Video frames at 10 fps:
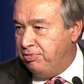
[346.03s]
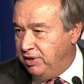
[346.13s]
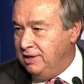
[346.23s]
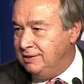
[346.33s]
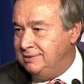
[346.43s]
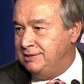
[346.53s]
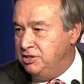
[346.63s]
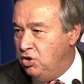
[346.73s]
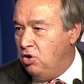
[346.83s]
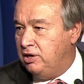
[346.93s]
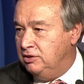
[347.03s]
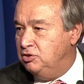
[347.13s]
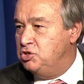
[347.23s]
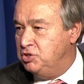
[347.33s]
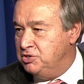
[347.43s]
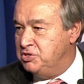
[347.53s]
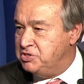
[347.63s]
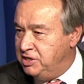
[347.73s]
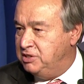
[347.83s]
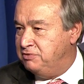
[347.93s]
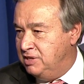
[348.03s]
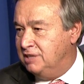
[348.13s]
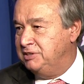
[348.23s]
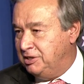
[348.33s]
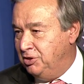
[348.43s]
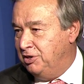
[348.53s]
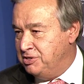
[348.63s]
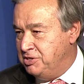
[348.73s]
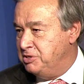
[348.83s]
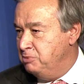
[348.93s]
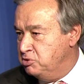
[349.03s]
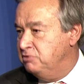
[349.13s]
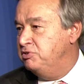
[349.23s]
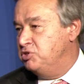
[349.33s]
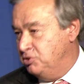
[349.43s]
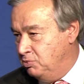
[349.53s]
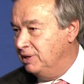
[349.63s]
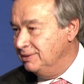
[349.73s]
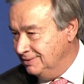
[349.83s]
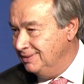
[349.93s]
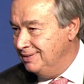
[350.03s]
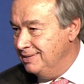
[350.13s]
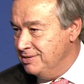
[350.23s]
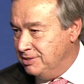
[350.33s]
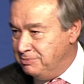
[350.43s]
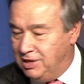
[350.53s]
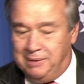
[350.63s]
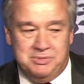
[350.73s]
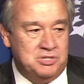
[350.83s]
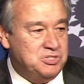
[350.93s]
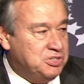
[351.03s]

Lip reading: think that in all conditions the state-of-the-art technology is the most efficient one. Sometimes